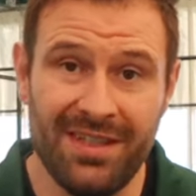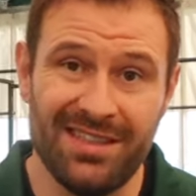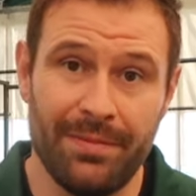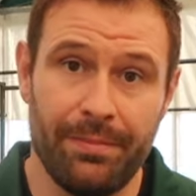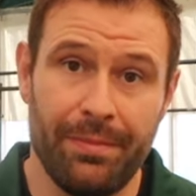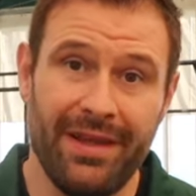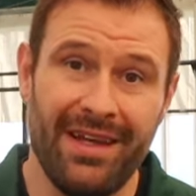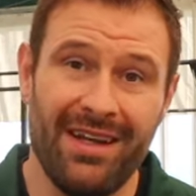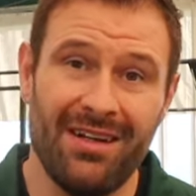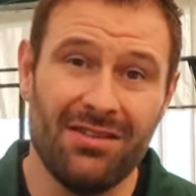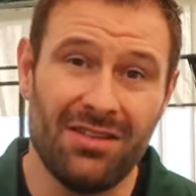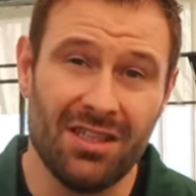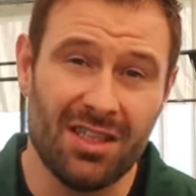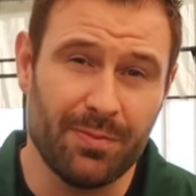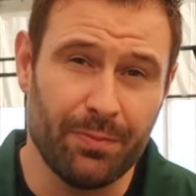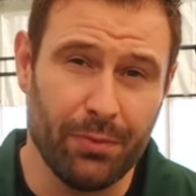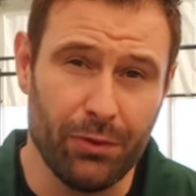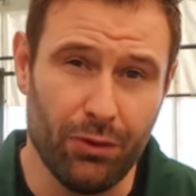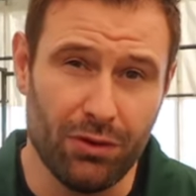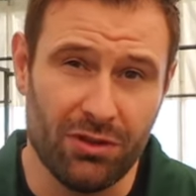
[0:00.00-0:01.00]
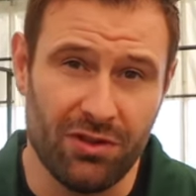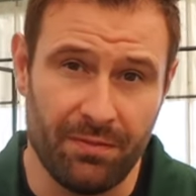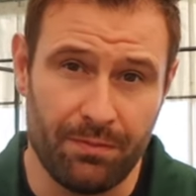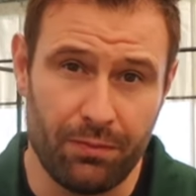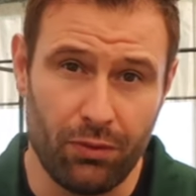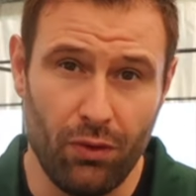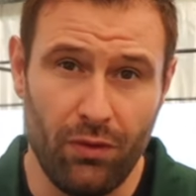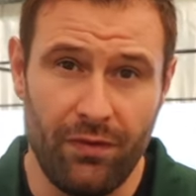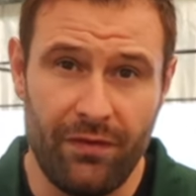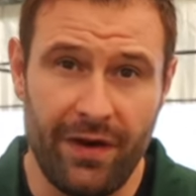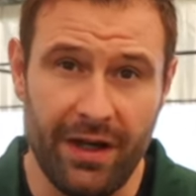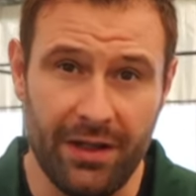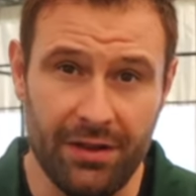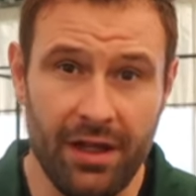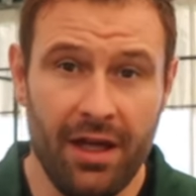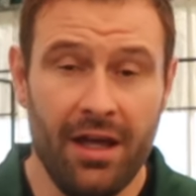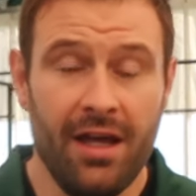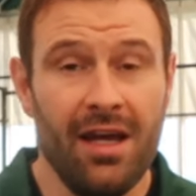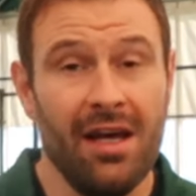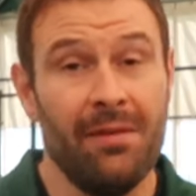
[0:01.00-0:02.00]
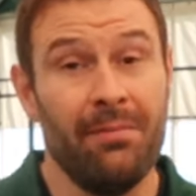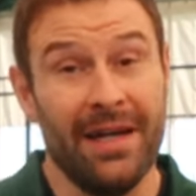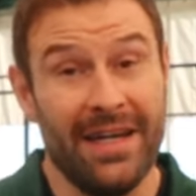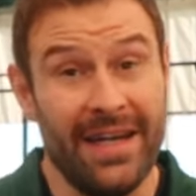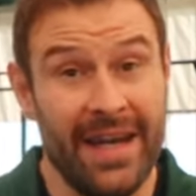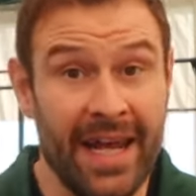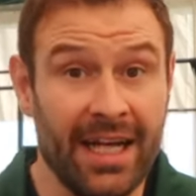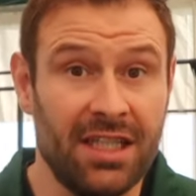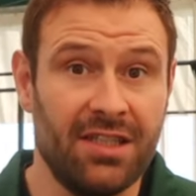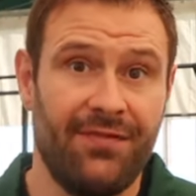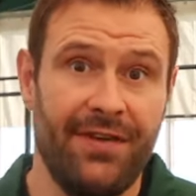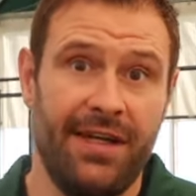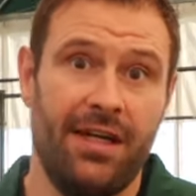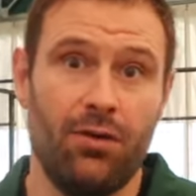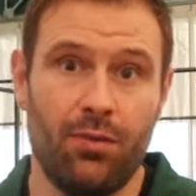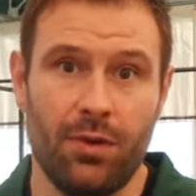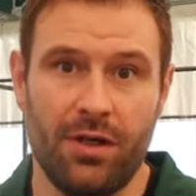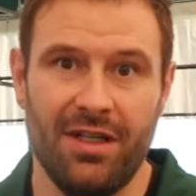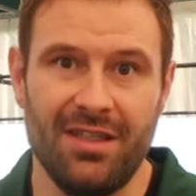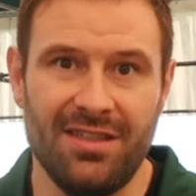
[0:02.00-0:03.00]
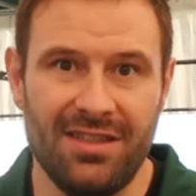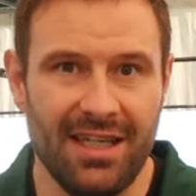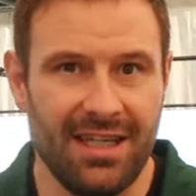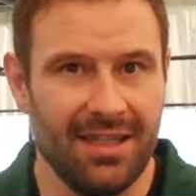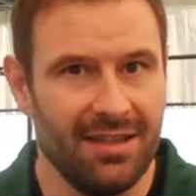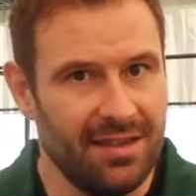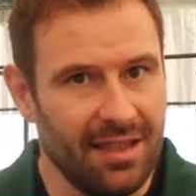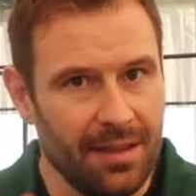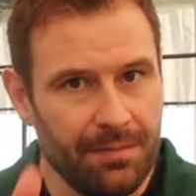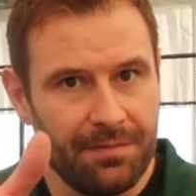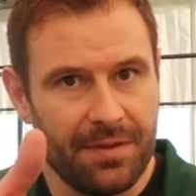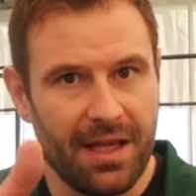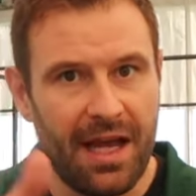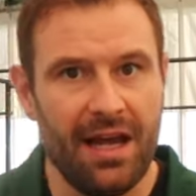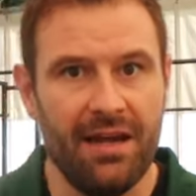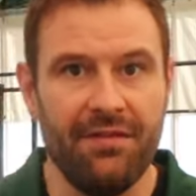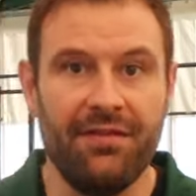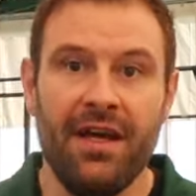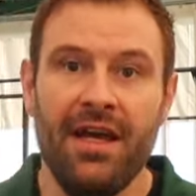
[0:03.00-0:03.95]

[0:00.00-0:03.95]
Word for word: is a player's explosive profile. In my next video, we're going to take a deep dive